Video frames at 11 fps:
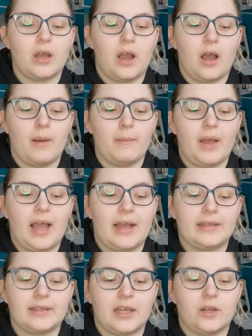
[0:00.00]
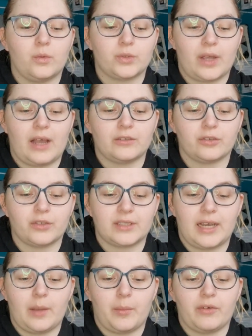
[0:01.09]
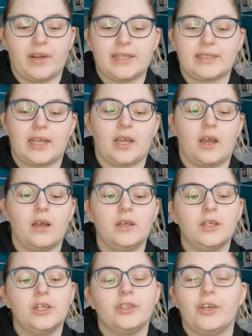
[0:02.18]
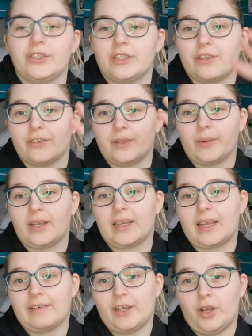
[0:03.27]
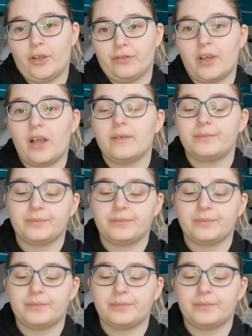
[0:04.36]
and then also House of Crosslake by Riley Sager. Those are the 3 we're going to carry over,